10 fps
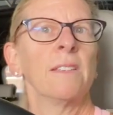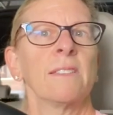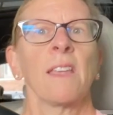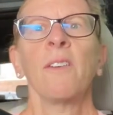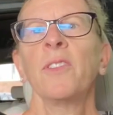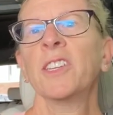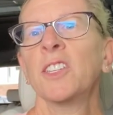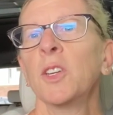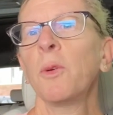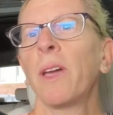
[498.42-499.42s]
stuff you
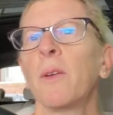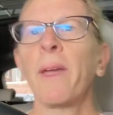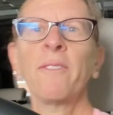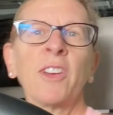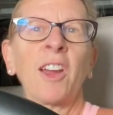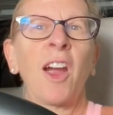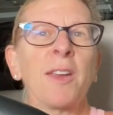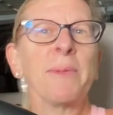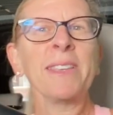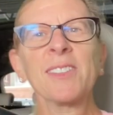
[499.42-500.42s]
do while you wait for car
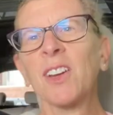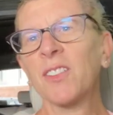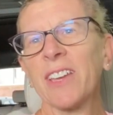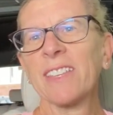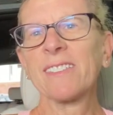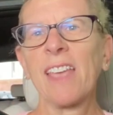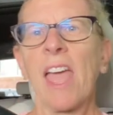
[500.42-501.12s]
to be serviced.